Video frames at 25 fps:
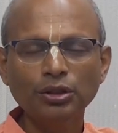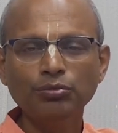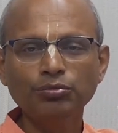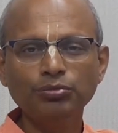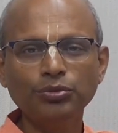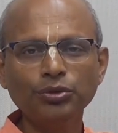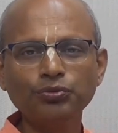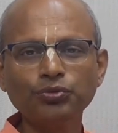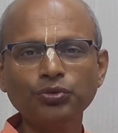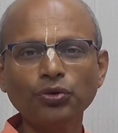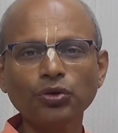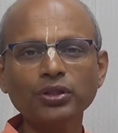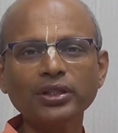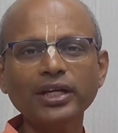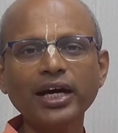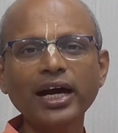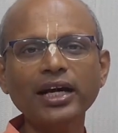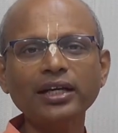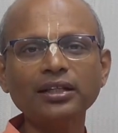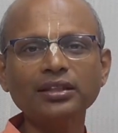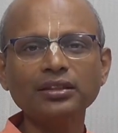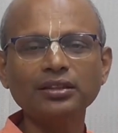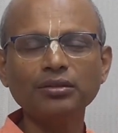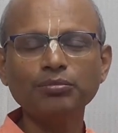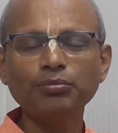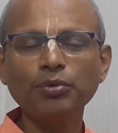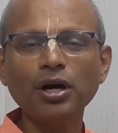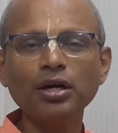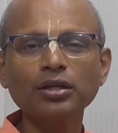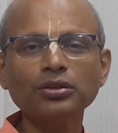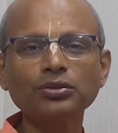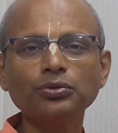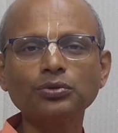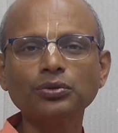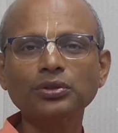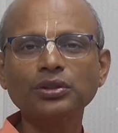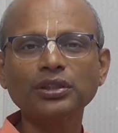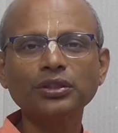Before that the
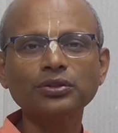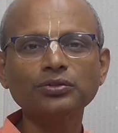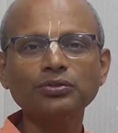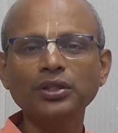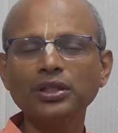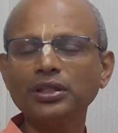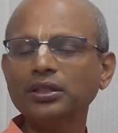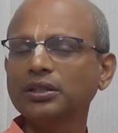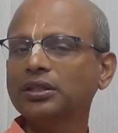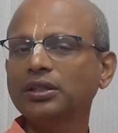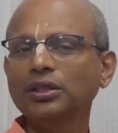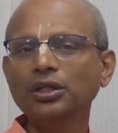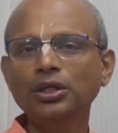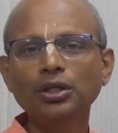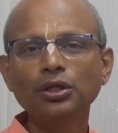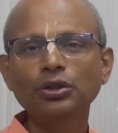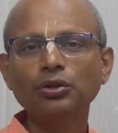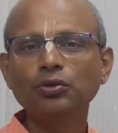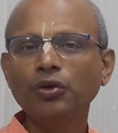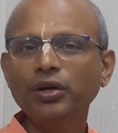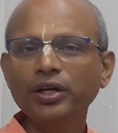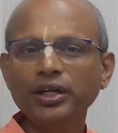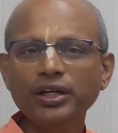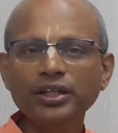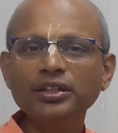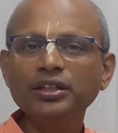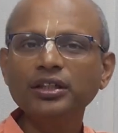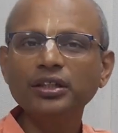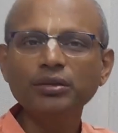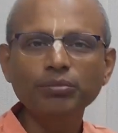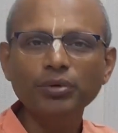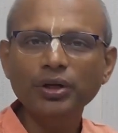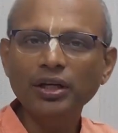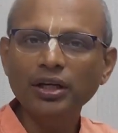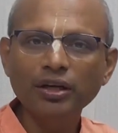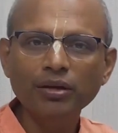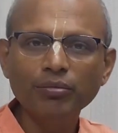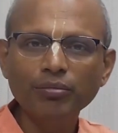box would require 23
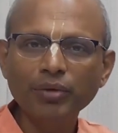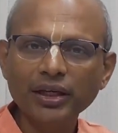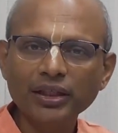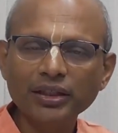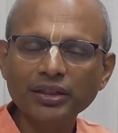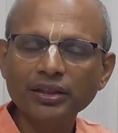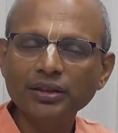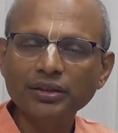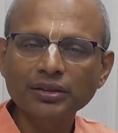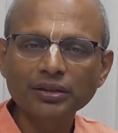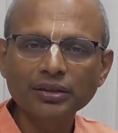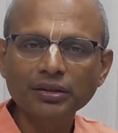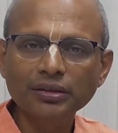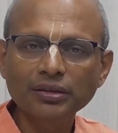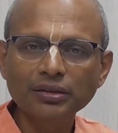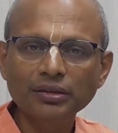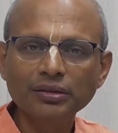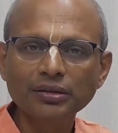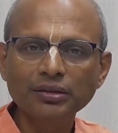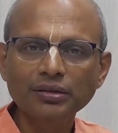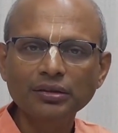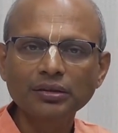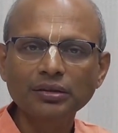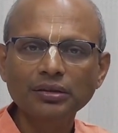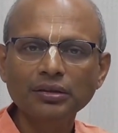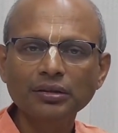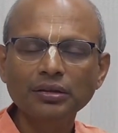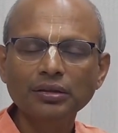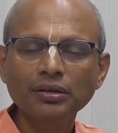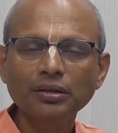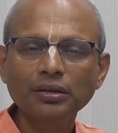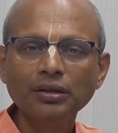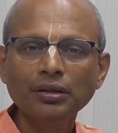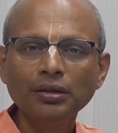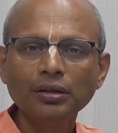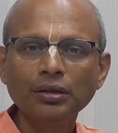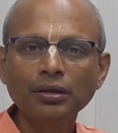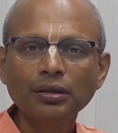billion metric ton.
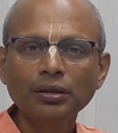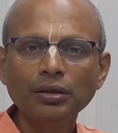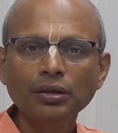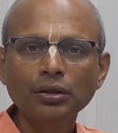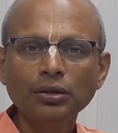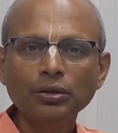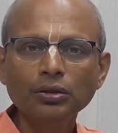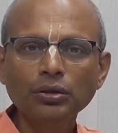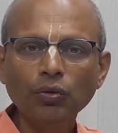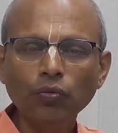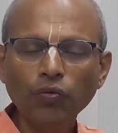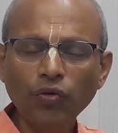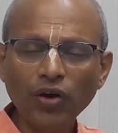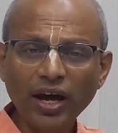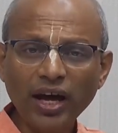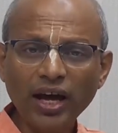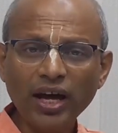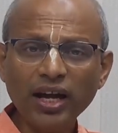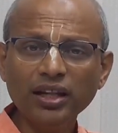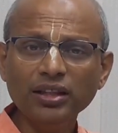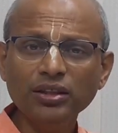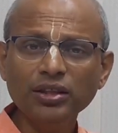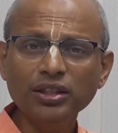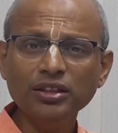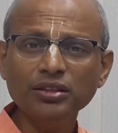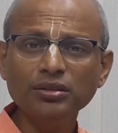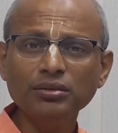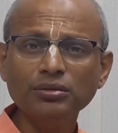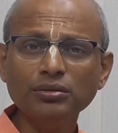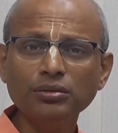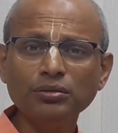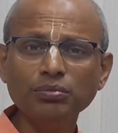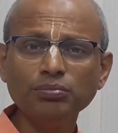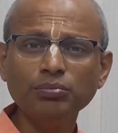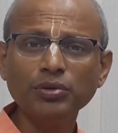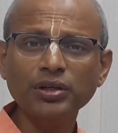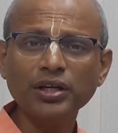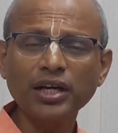So where
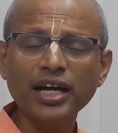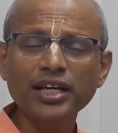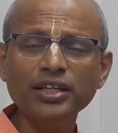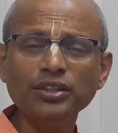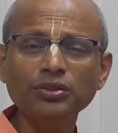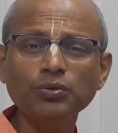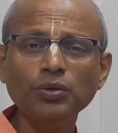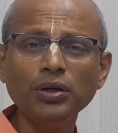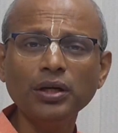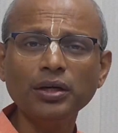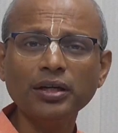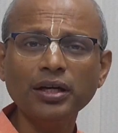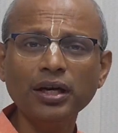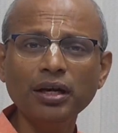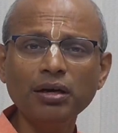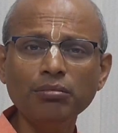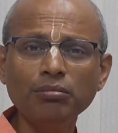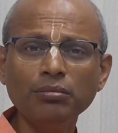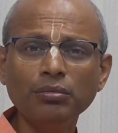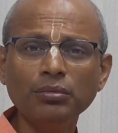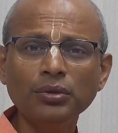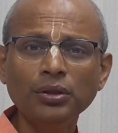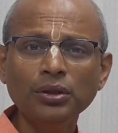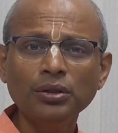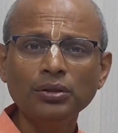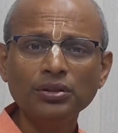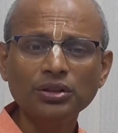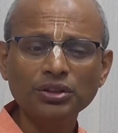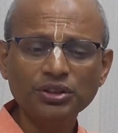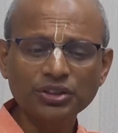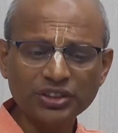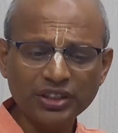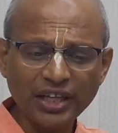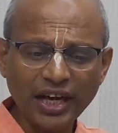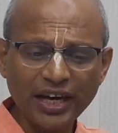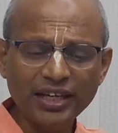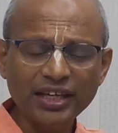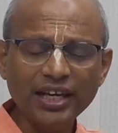this rice will come? The
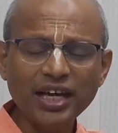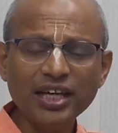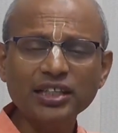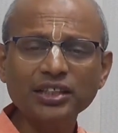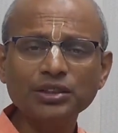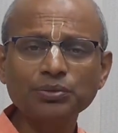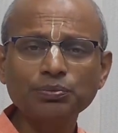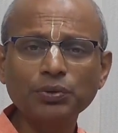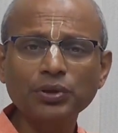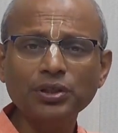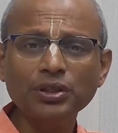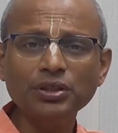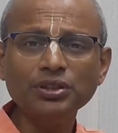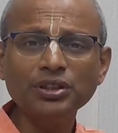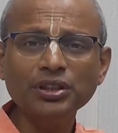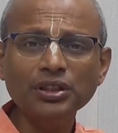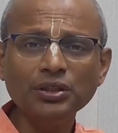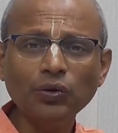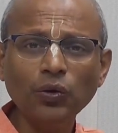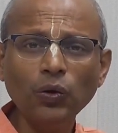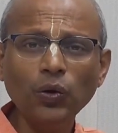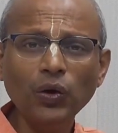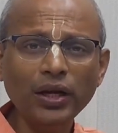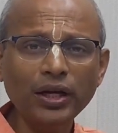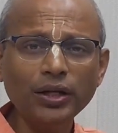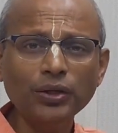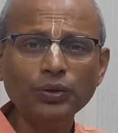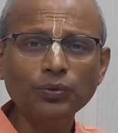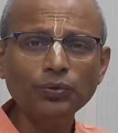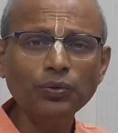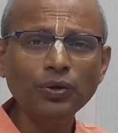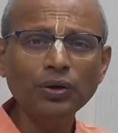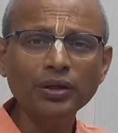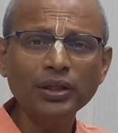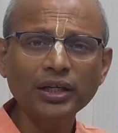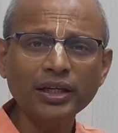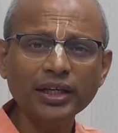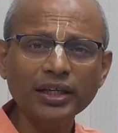China is producing only
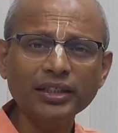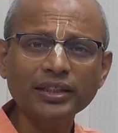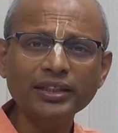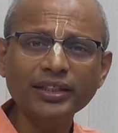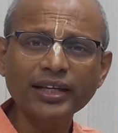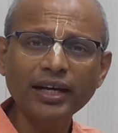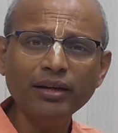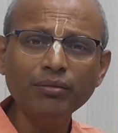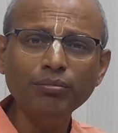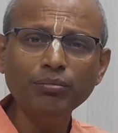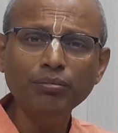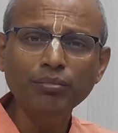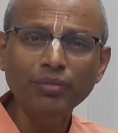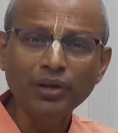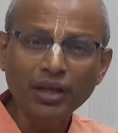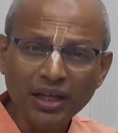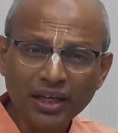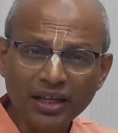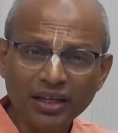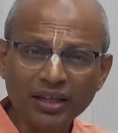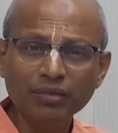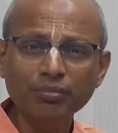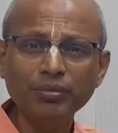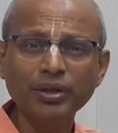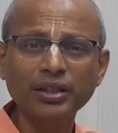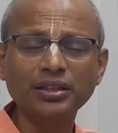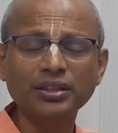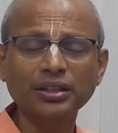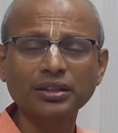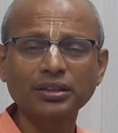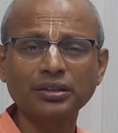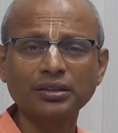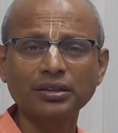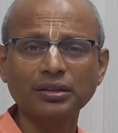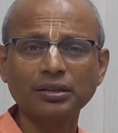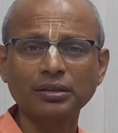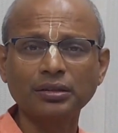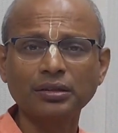210 million
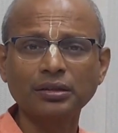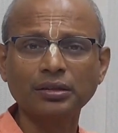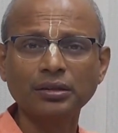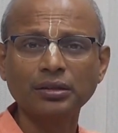metric ton.